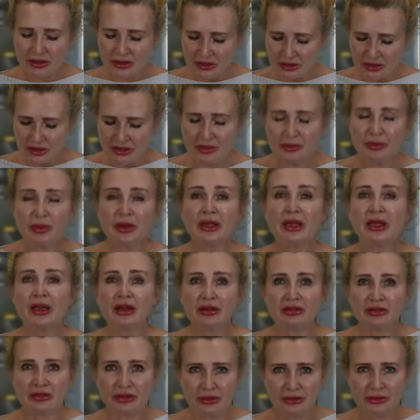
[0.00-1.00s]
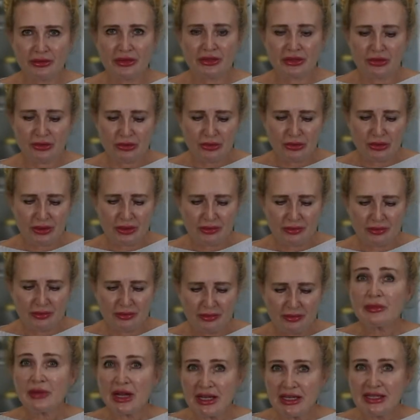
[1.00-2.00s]
Just be careful with soda.
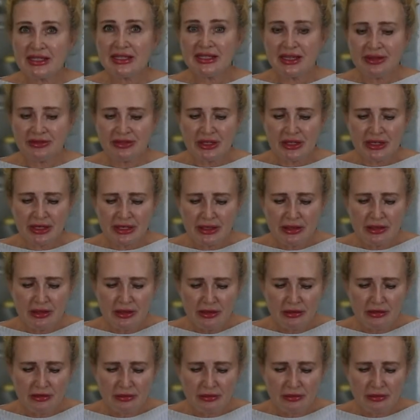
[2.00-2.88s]
Sift it in.